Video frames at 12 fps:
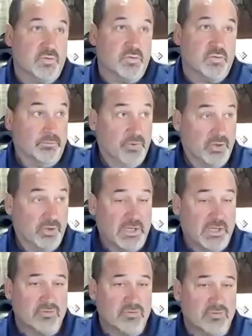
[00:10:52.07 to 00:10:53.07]
We can put
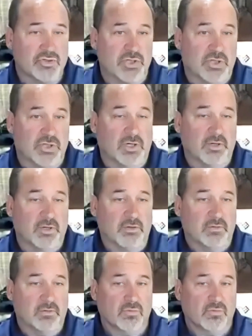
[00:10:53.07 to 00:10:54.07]
nitrogen on
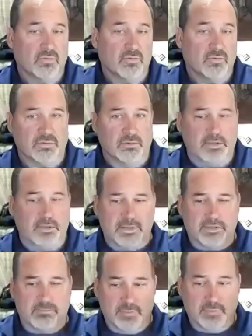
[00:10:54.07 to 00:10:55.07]
with
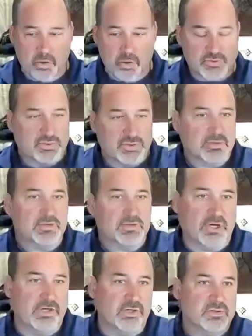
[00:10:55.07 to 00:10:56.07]
post
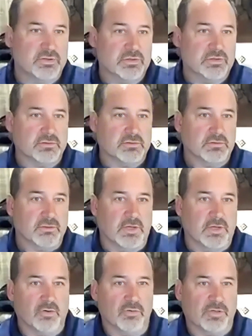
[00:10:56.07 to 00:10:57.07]
sprayers,
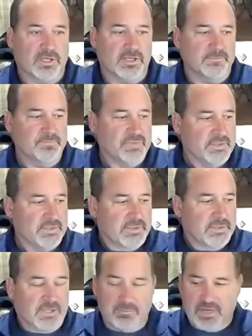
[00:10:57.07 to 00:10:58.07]
you know.
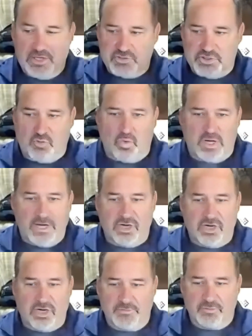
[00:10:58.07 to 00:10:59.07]
I mentioned the Y
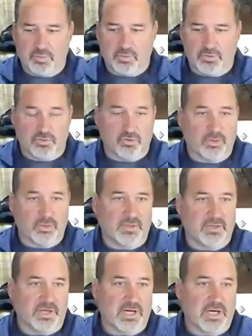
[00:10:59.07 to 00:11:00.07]
drops where they're
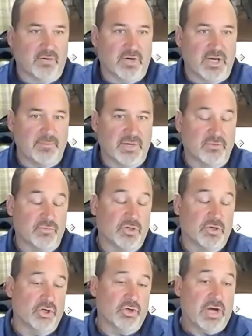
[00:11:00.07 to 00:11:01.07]
dribbling it on right by the
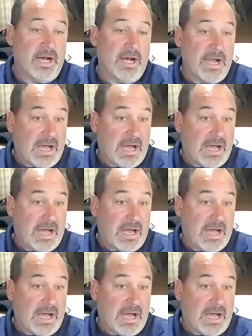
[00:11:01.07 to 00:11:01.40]
row.